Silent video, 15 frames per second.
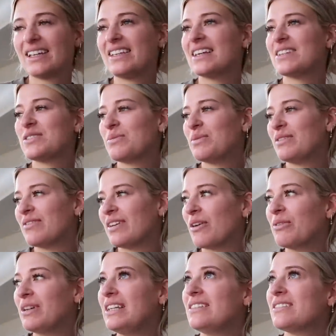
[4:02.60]
Yeah, to be fair,
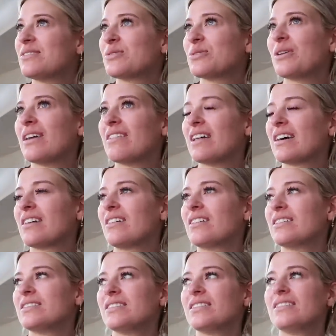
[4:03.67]
we need to sort out that
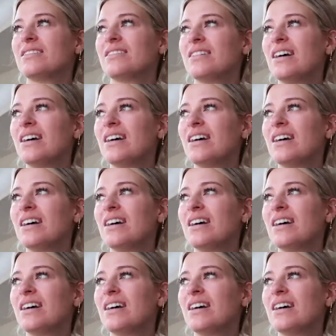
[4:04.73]
garden.